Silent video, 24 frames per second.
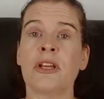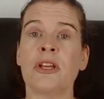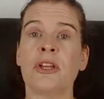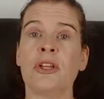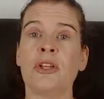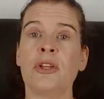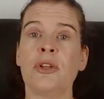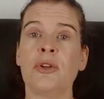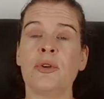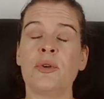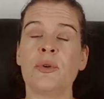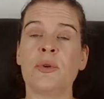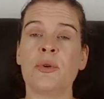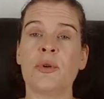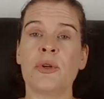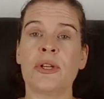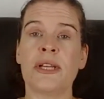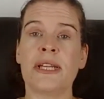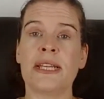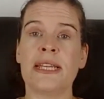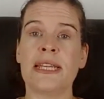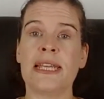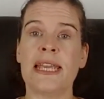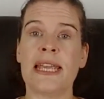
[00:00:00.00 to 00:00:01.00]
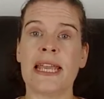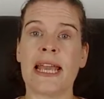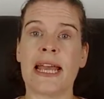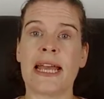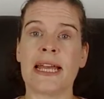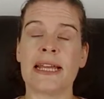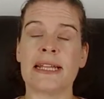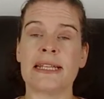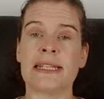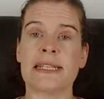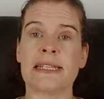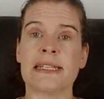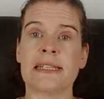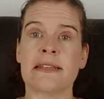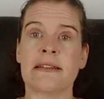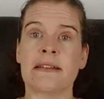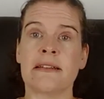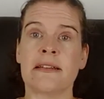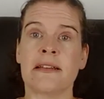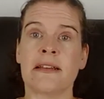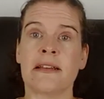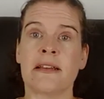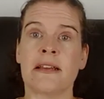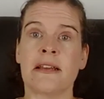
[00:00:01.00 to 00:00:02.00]
You could get
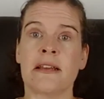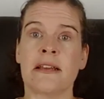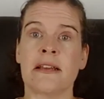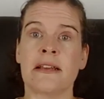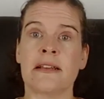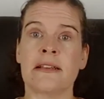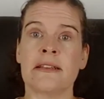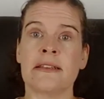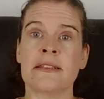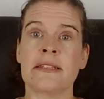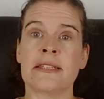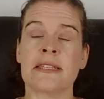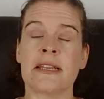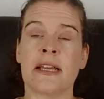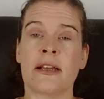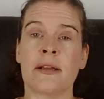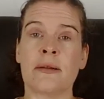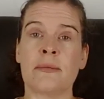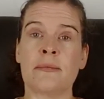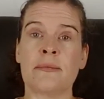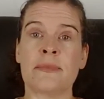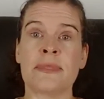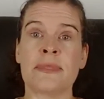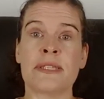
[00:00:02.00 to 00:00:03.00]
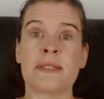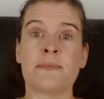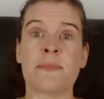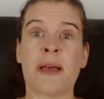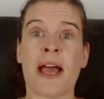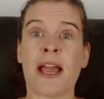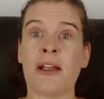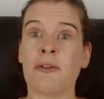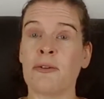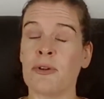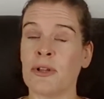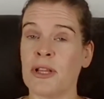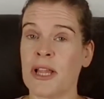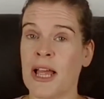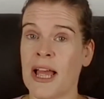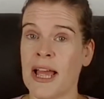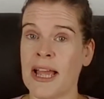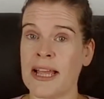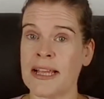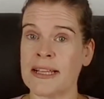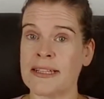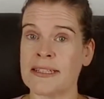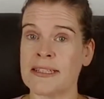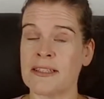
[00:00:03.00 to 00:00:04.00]
some
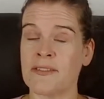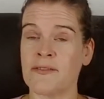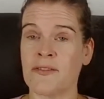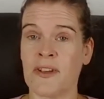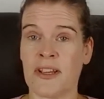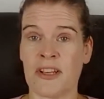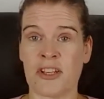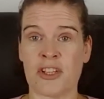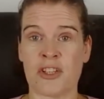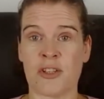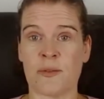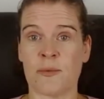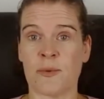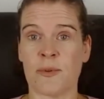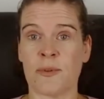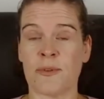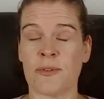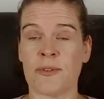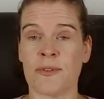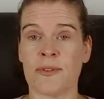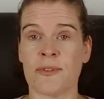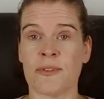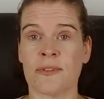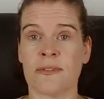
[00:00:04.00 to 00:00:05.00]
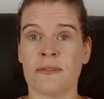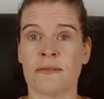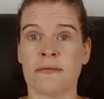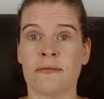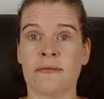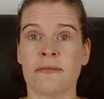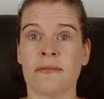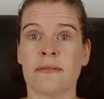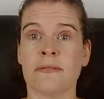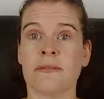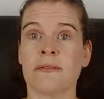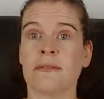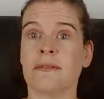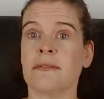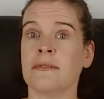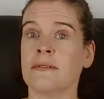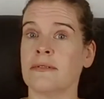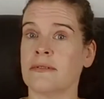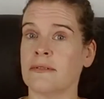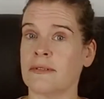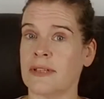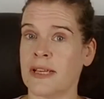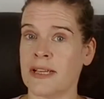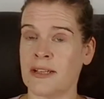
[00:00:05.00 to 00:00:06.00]
spiralized vegetables
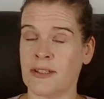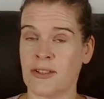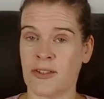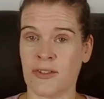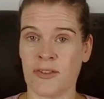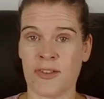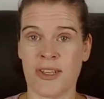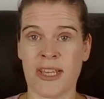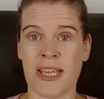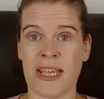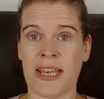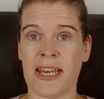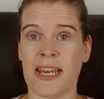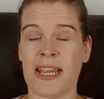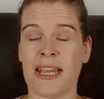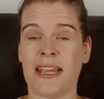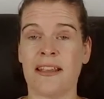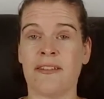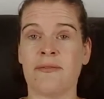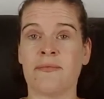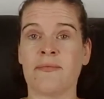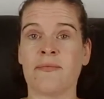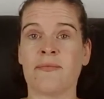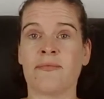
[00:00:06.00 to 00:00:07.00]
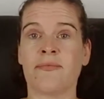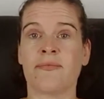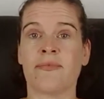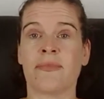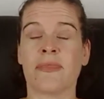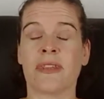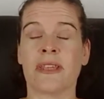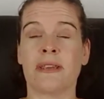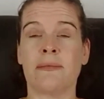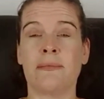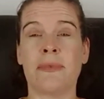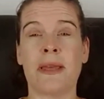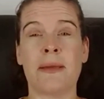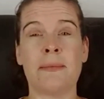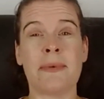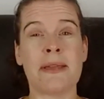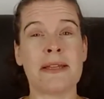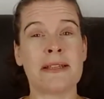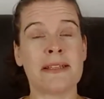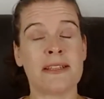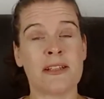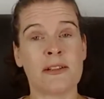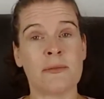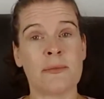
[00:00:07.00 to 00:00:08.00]
like zucchini, maybe
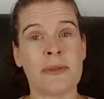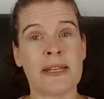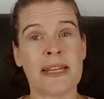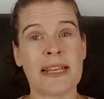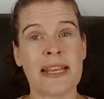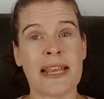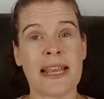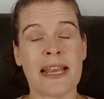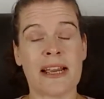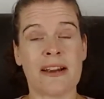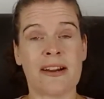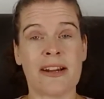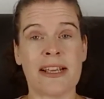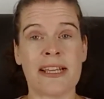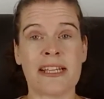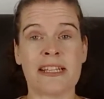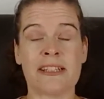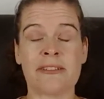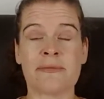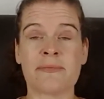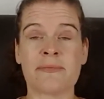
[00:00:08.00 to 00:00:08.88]
a little bit of carrot.